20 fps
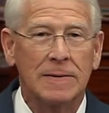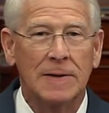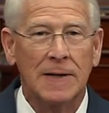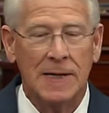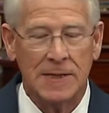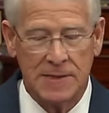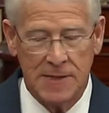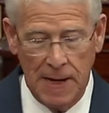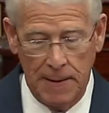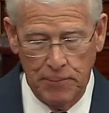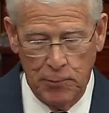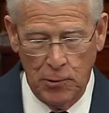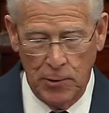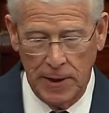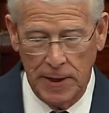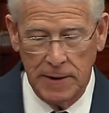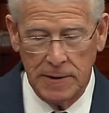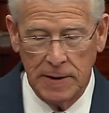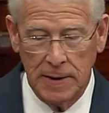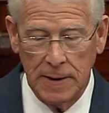as they put
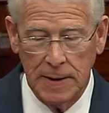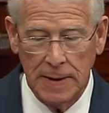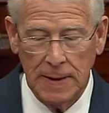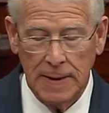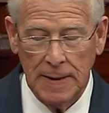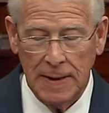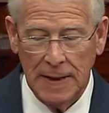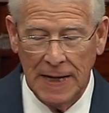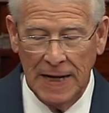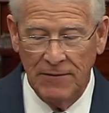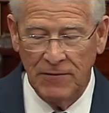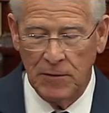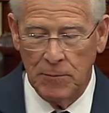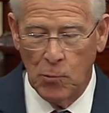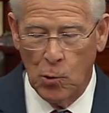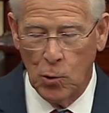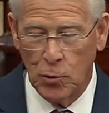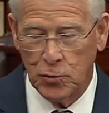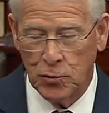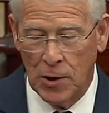it, even
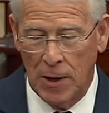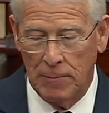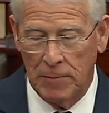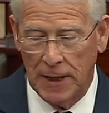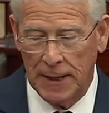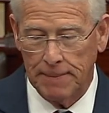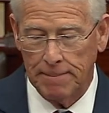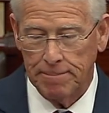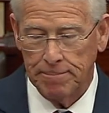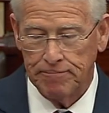more troubling.